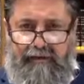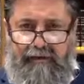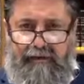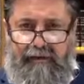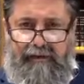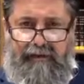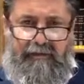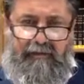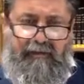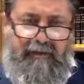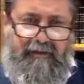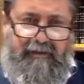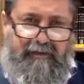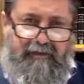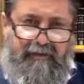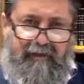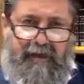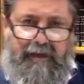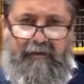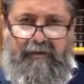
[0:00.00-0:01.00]
And the boy said,
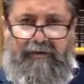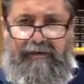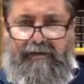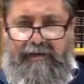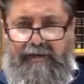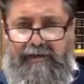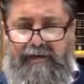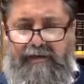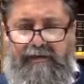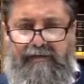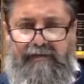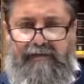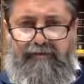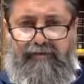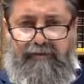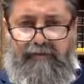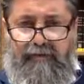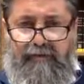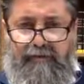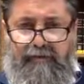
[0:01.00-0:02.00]
wow, we just learned
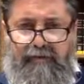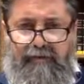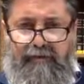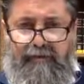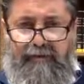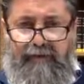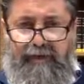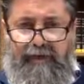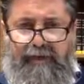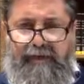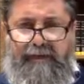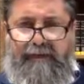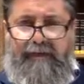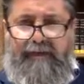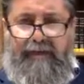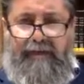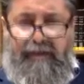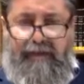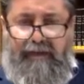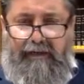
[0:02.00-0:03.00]
from the book of
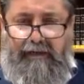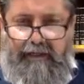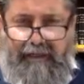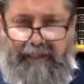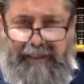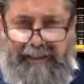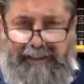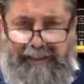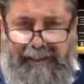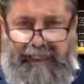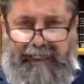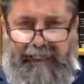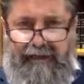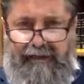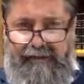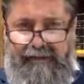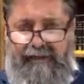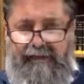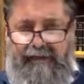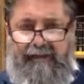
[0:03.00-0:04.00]
Yechizkel, Yechizkel,
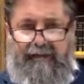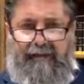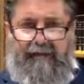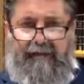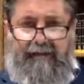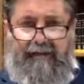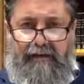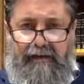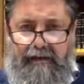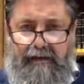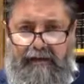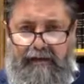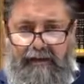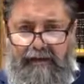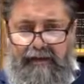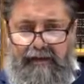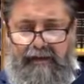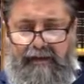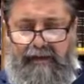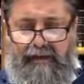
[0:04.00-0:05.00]
Ezekiel,
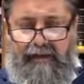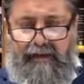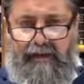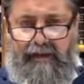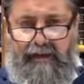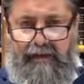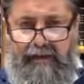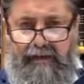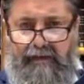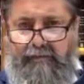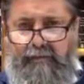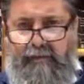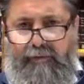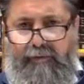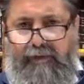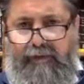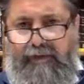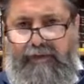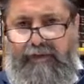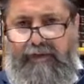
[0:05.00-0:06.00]
that Hashem will
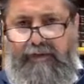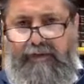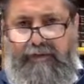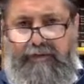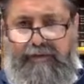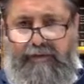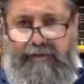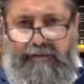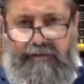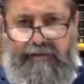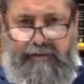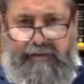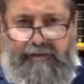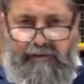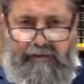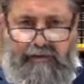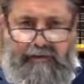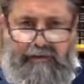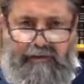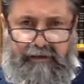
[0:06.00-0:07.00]
punish
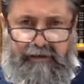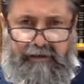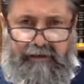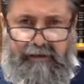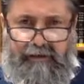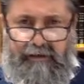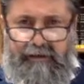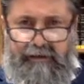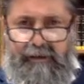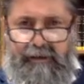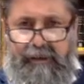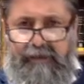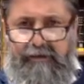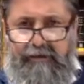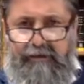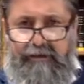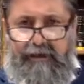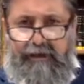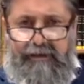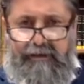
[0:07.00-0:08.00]
uh, the
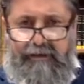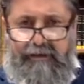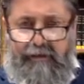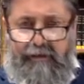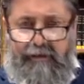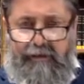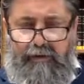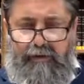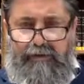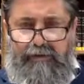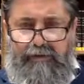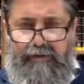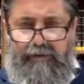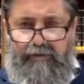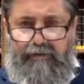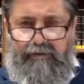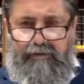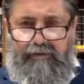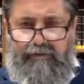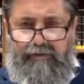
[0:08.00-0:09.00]
Edomites that want to
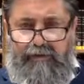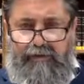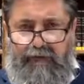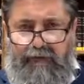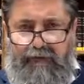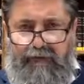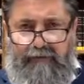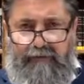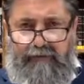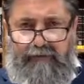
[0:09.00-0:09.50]
destroy Jerusalem.